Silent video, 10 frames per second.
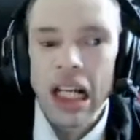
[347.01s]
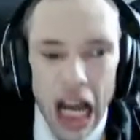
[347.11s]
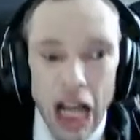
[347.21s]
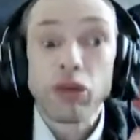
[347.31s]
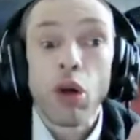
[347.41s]

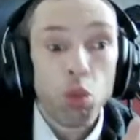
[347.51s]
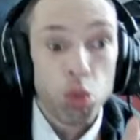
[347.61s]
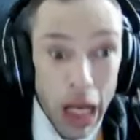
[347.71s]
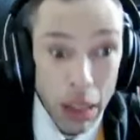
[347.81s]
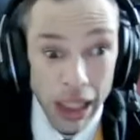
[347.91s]
have
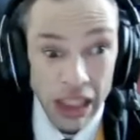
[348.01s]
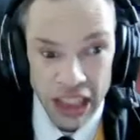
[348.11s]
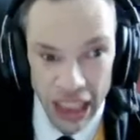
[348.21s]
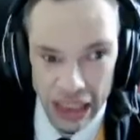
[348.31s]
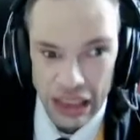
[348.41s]
railway
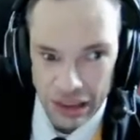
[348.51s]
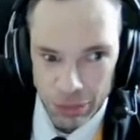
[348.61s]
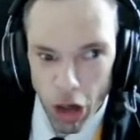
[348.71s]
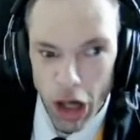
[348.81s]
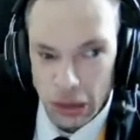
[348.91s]
keys,
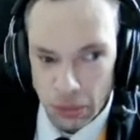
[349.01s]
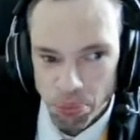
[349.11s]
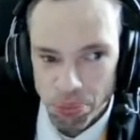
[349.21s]
right?